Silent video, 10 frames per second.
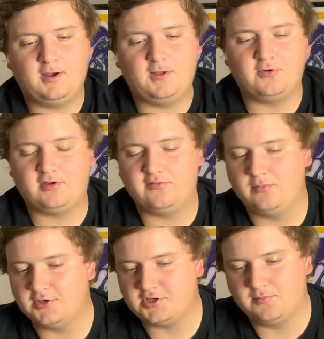They're giving
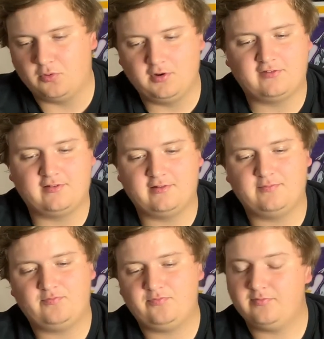Michigan points, and
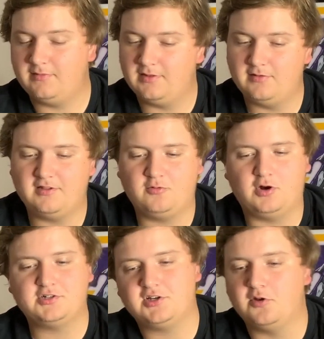I think
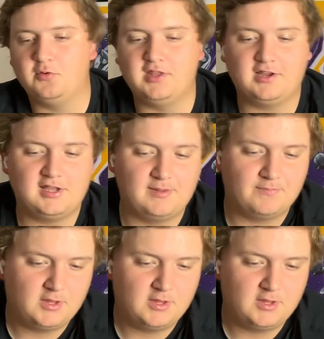Washington can win that game.